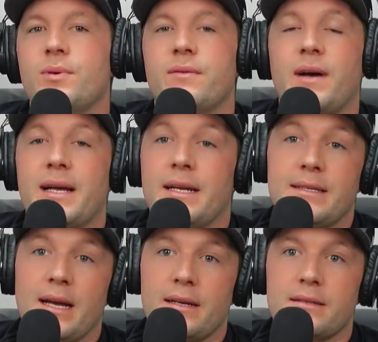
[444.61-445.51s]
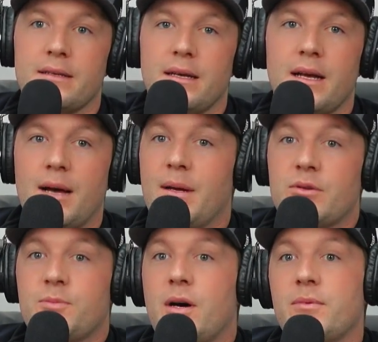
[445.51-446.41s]
But if I get a text, I might
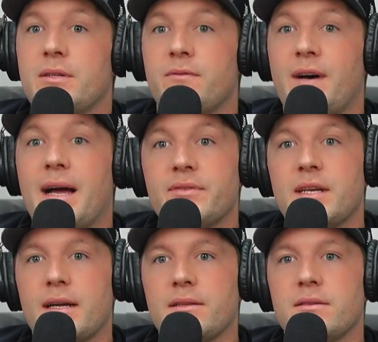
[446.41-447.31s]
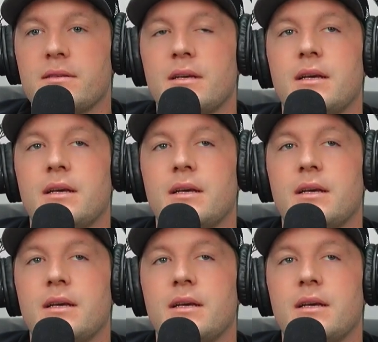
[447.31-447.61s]
respond within 5 seconds.